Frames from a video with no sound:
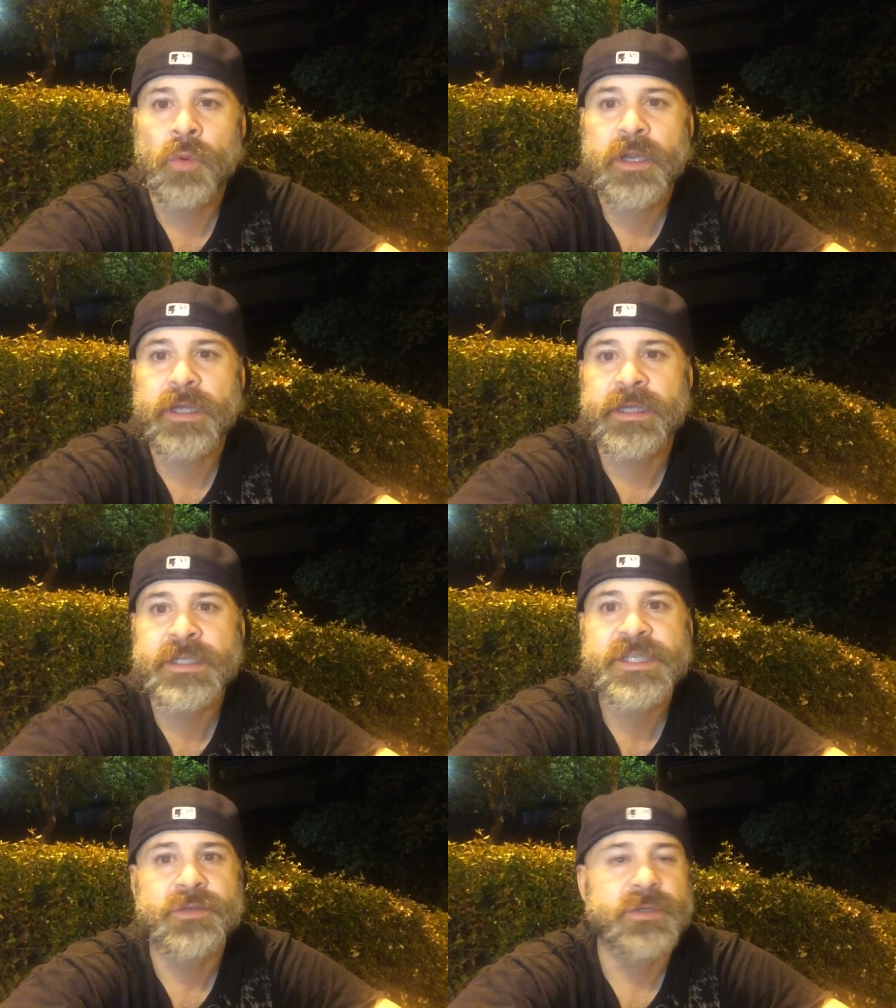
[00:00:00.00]
work
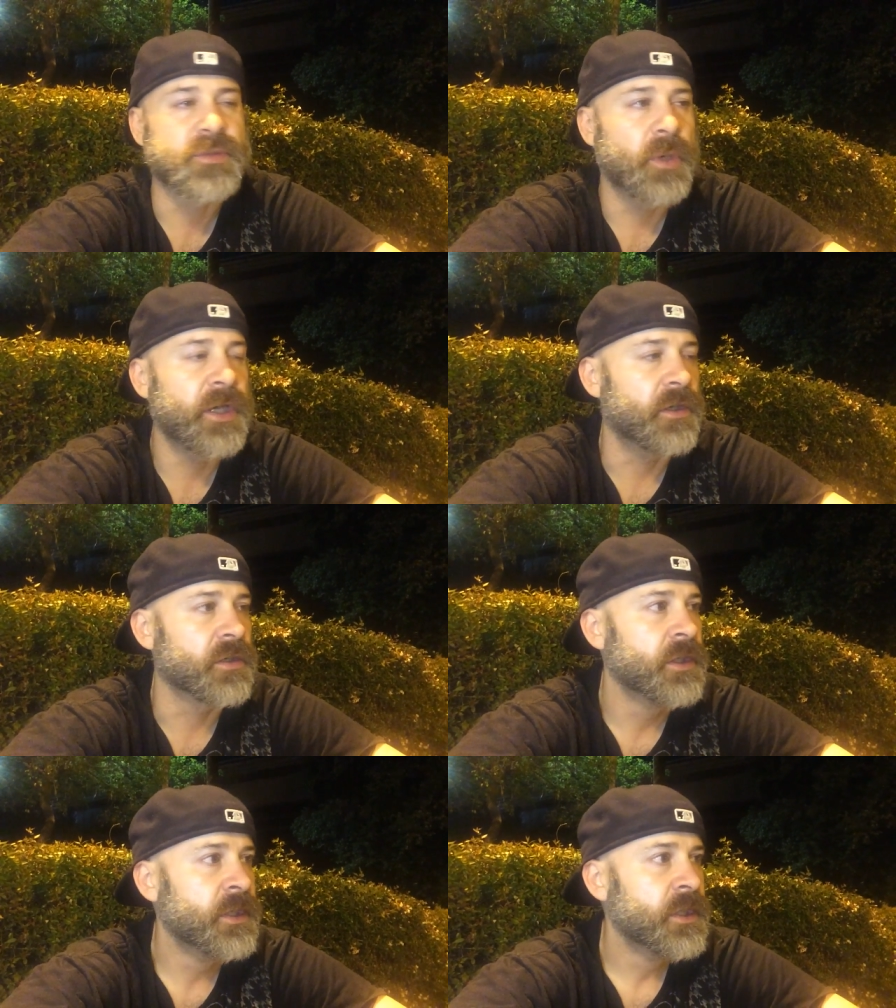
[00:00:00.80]
against you as well.
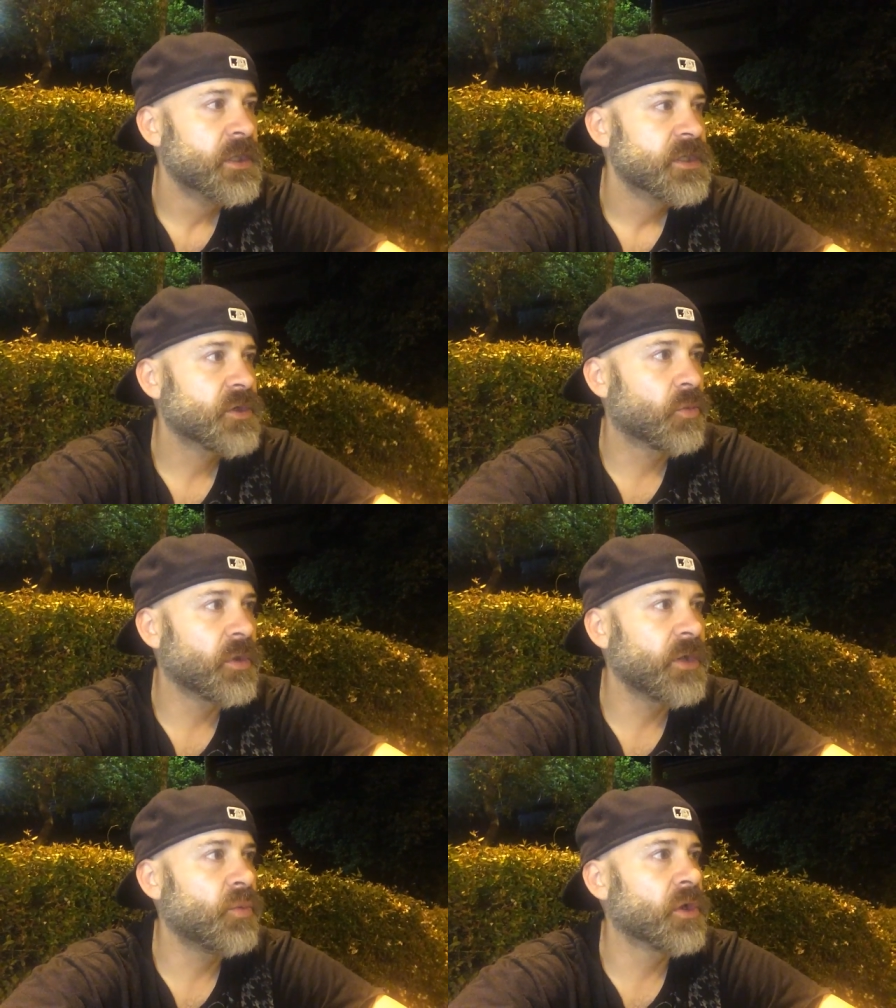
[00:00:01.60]
So
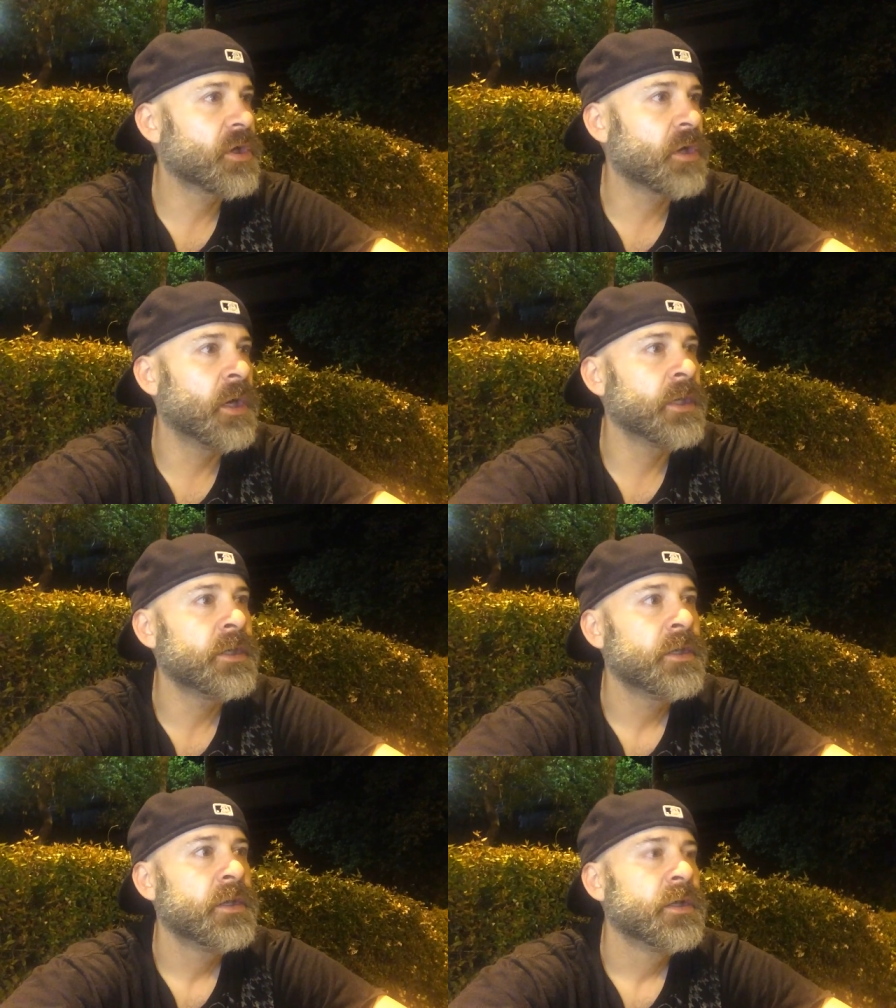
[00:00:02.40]
really work on
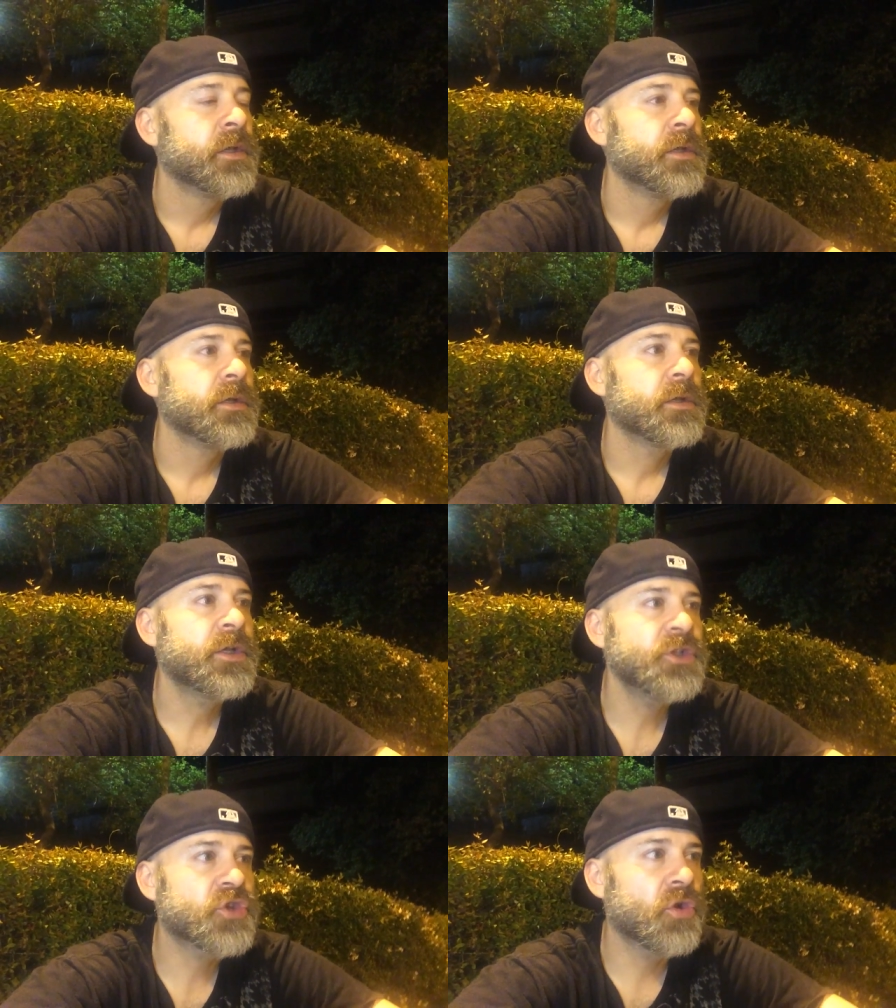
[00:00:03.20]

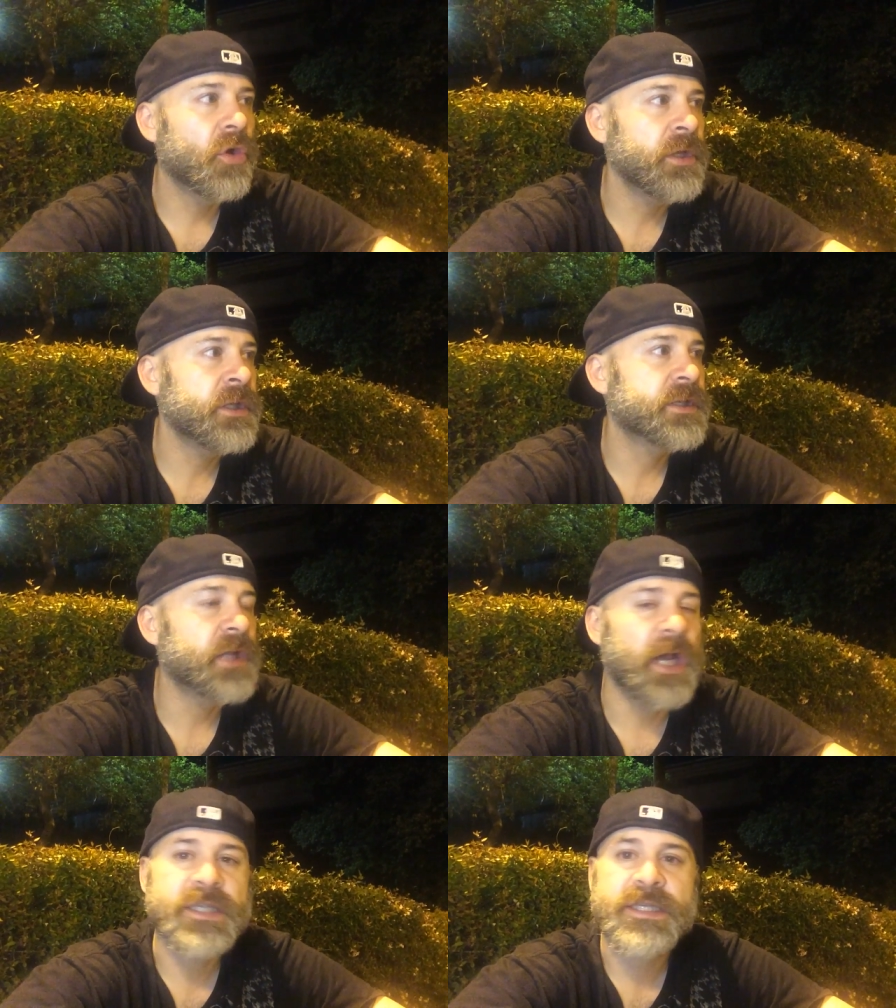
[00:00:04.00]
controlling the
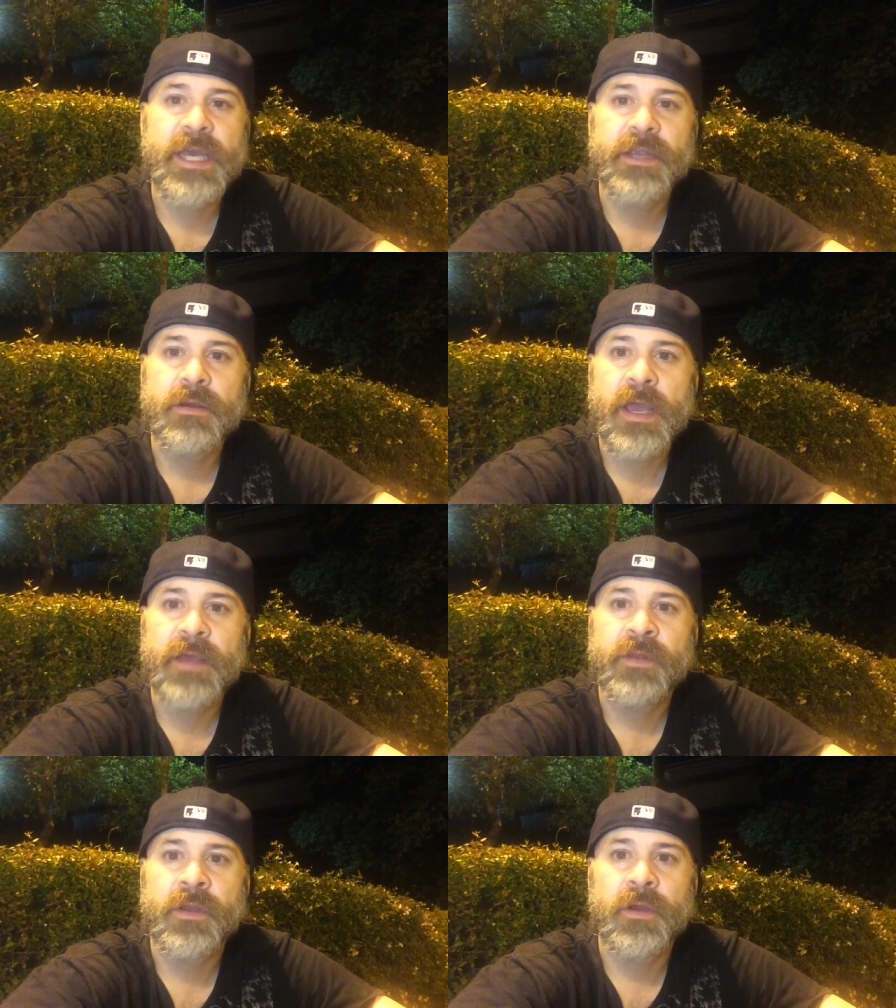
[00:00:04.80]
thoughts that you're
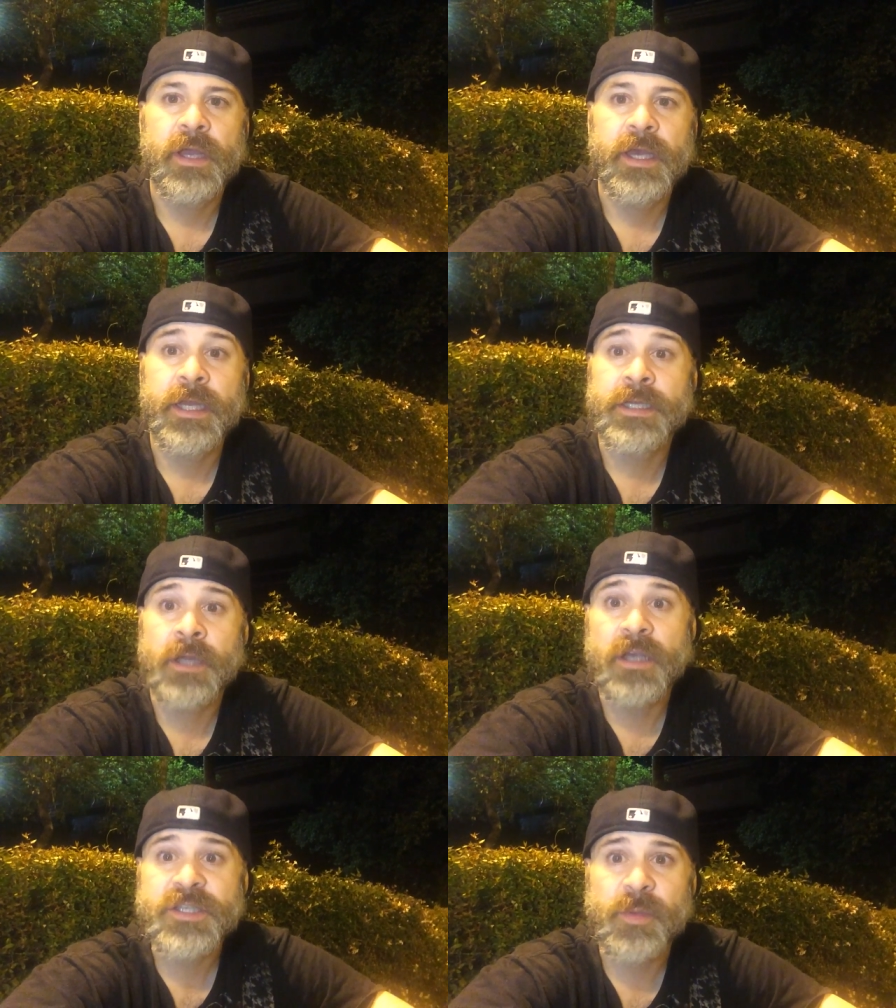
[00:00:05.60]
having in your head. And
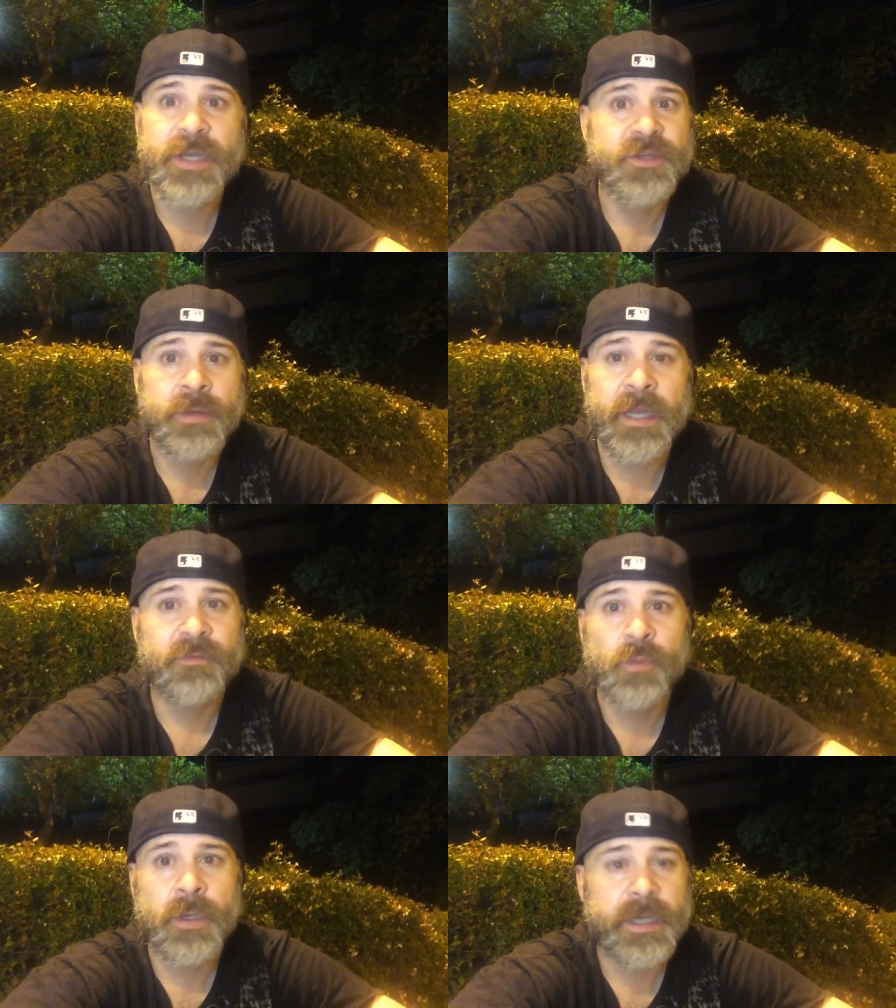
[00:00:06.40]
also by doing that,
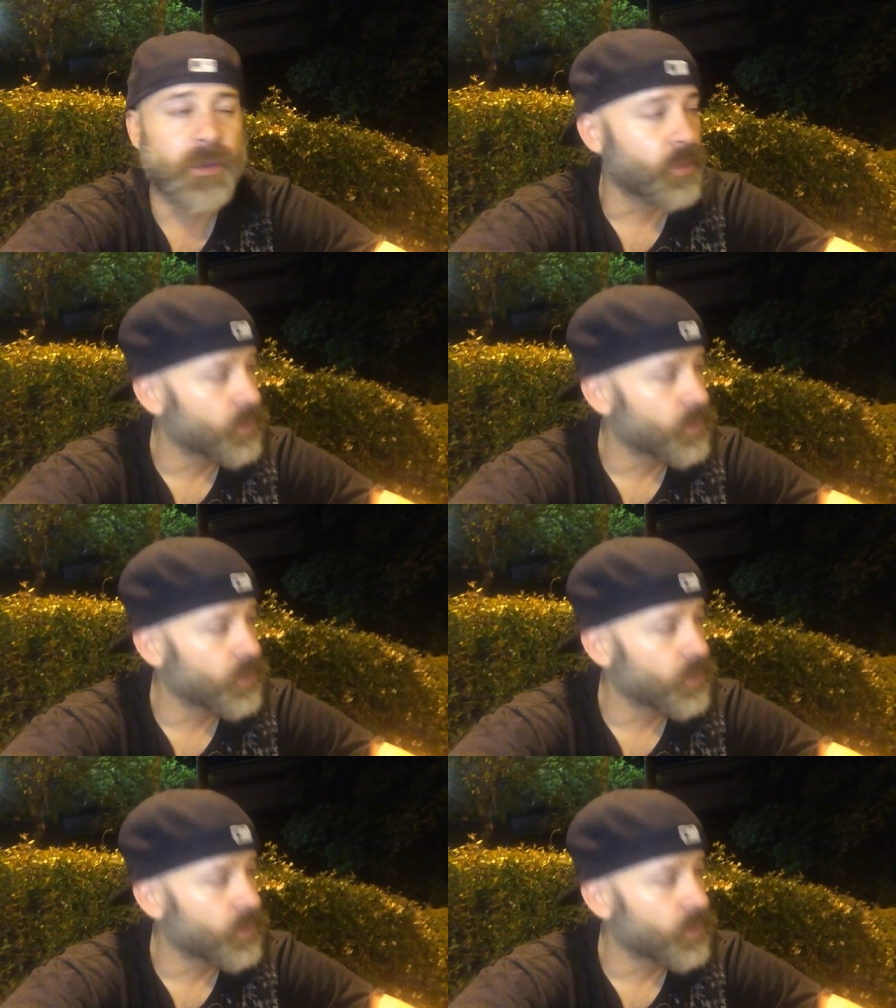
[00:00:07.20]
if you want to get